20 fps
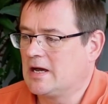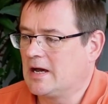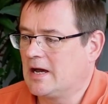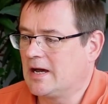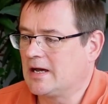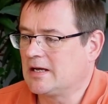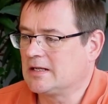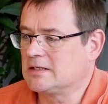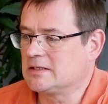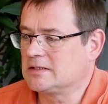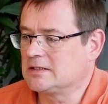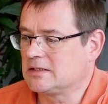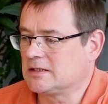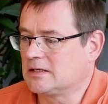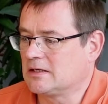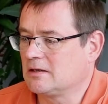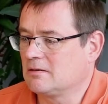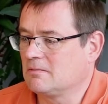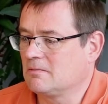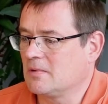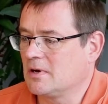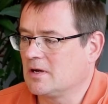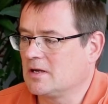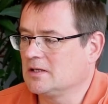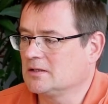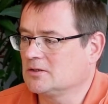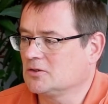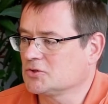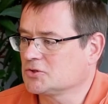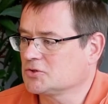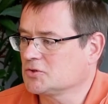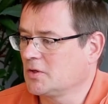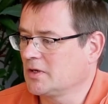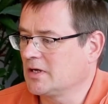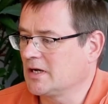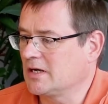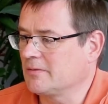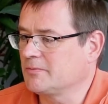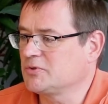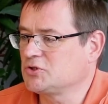and uh, it also
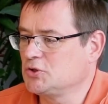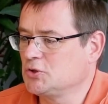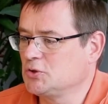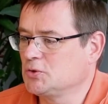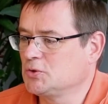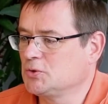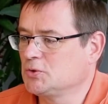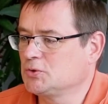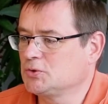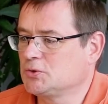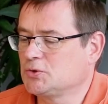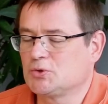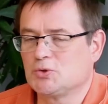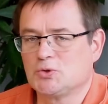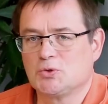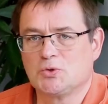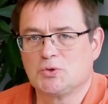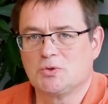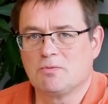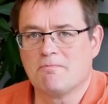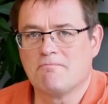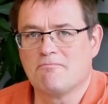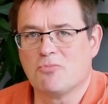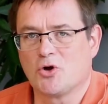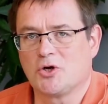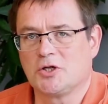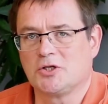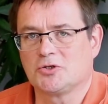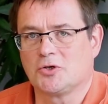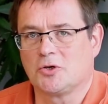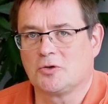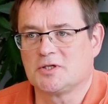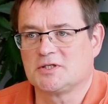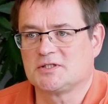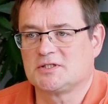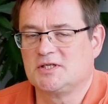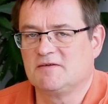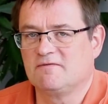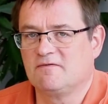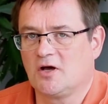helps you to monitor
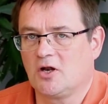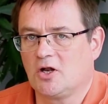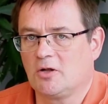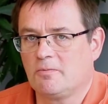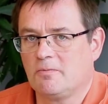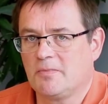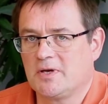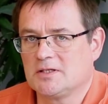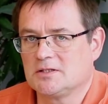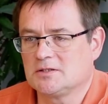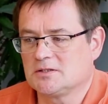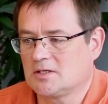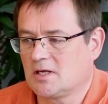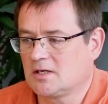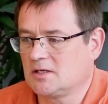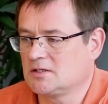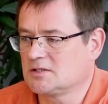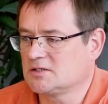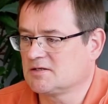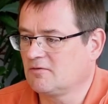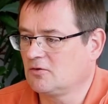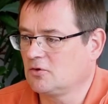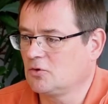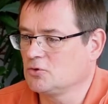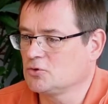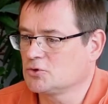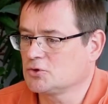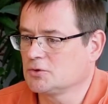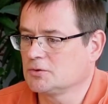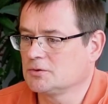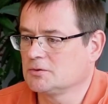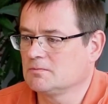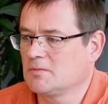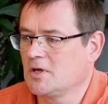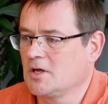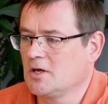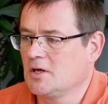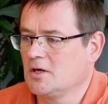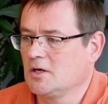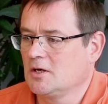its development and its evolution
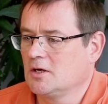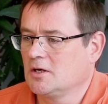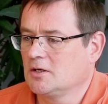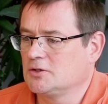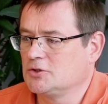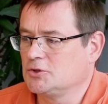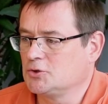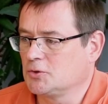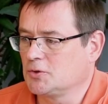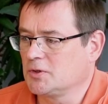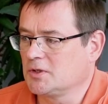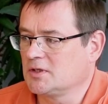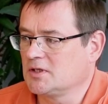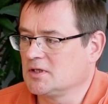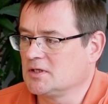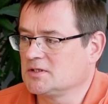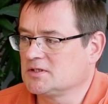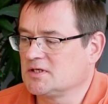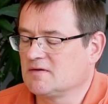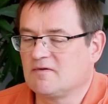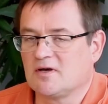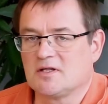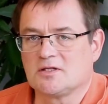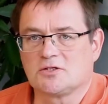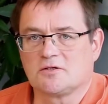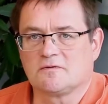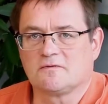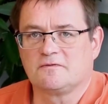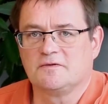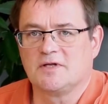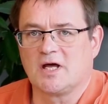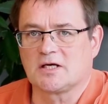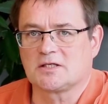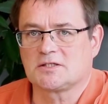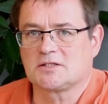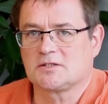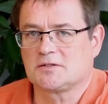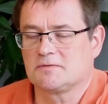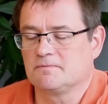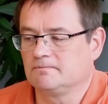during these events of
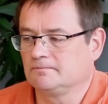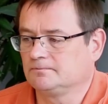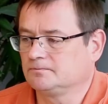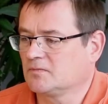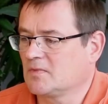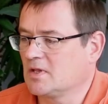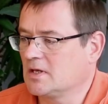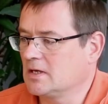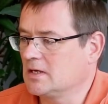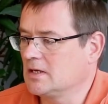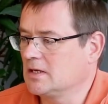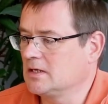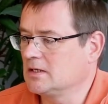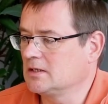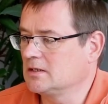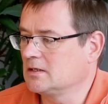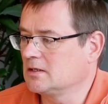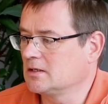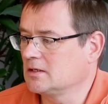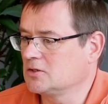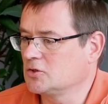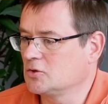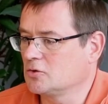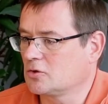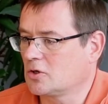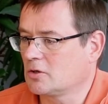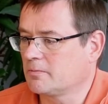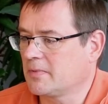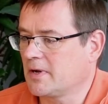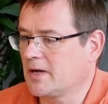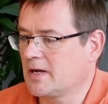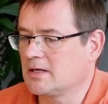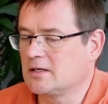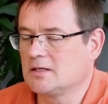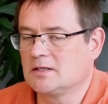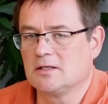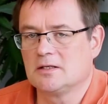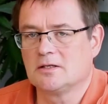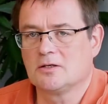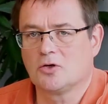dust in Europe
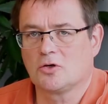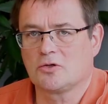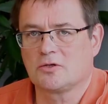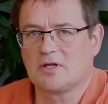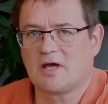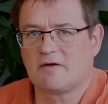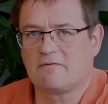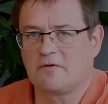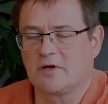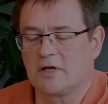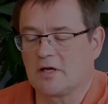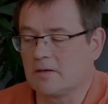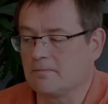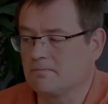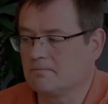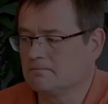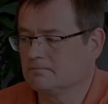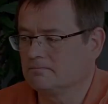and in Northern Africa.